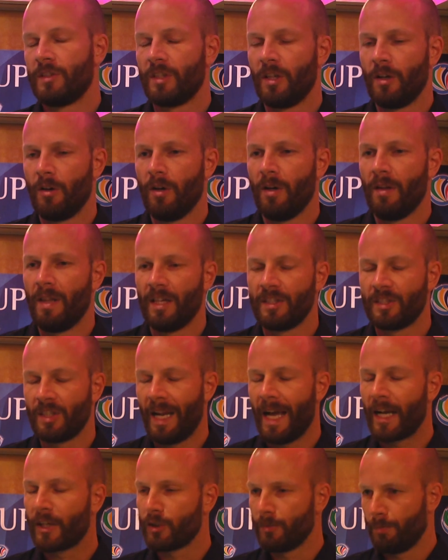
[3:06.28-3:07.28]
their
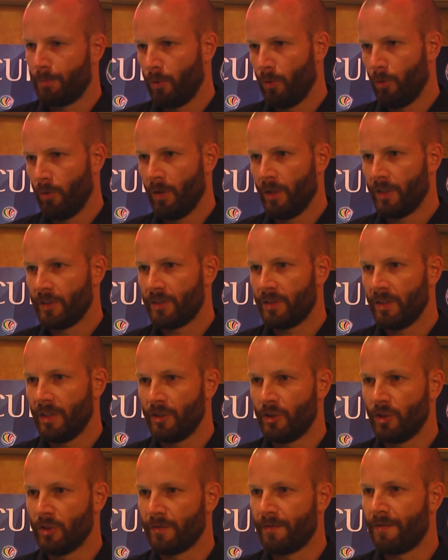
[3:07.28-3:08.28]
selection pool is
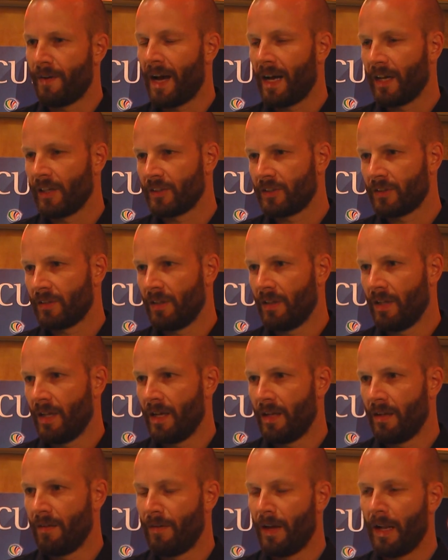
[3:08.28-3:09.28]
just vast, and
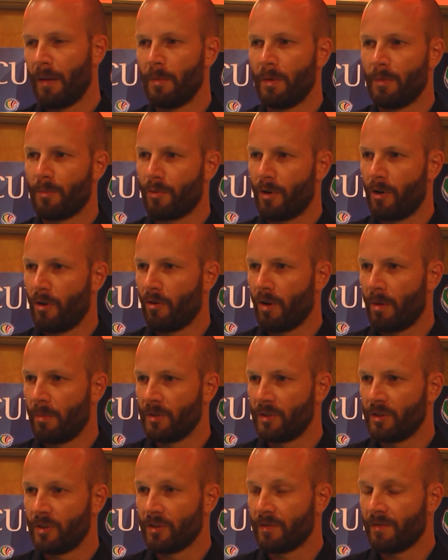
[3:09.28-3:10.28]
their development program
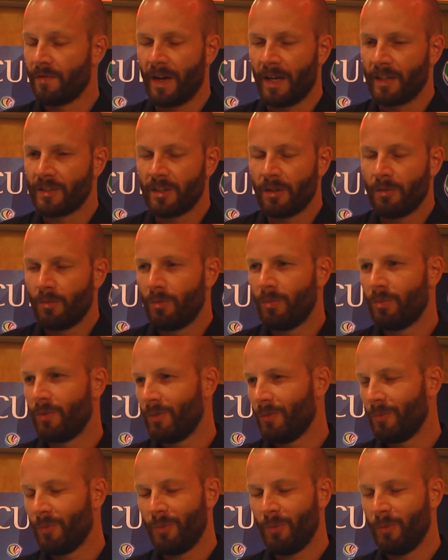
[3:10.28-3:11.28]
is just vast. So
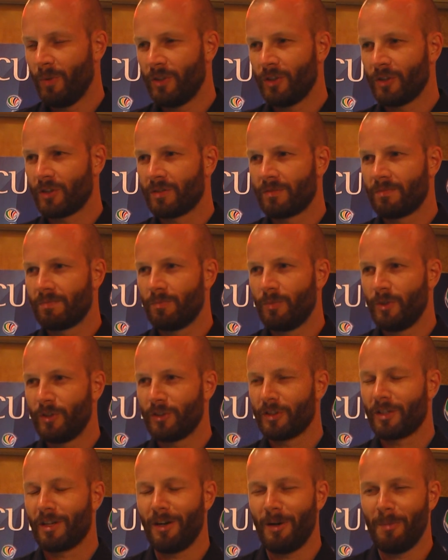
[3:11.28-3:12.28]
we just
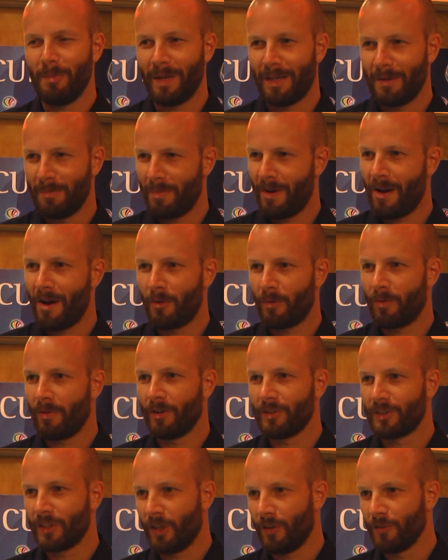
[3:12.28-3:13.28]
can't be comparing
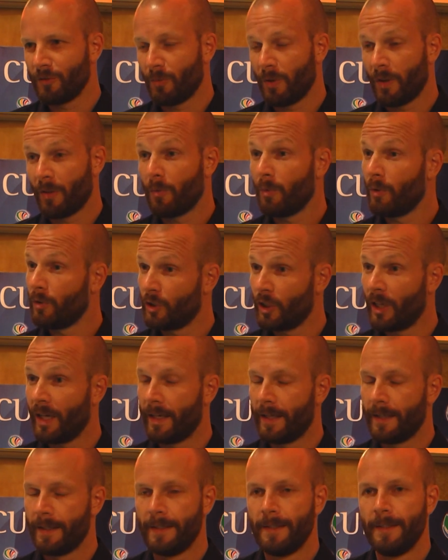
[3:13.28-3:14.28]
ourselves with
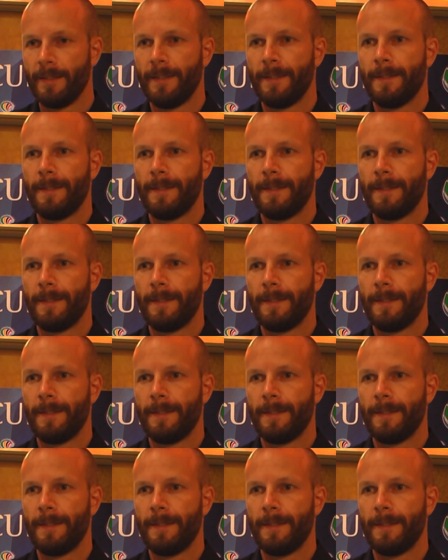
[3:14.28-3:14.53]
China.